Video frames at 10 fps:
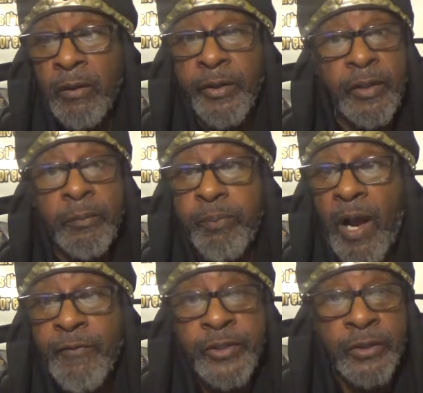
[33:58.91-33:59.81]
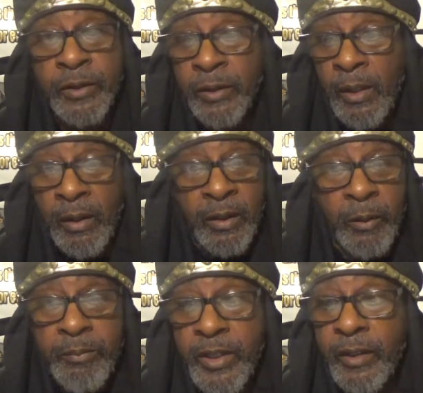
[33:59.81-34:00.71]
or hear the prophets or the, or
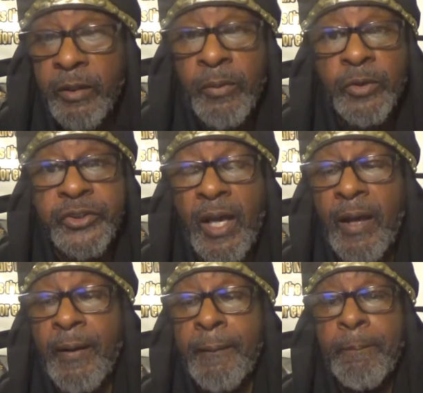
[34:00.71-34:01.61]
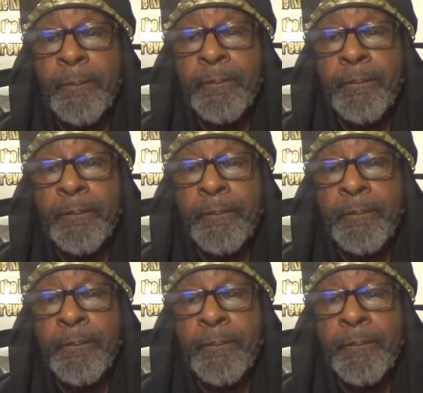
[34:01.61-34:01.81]
the men of the Most High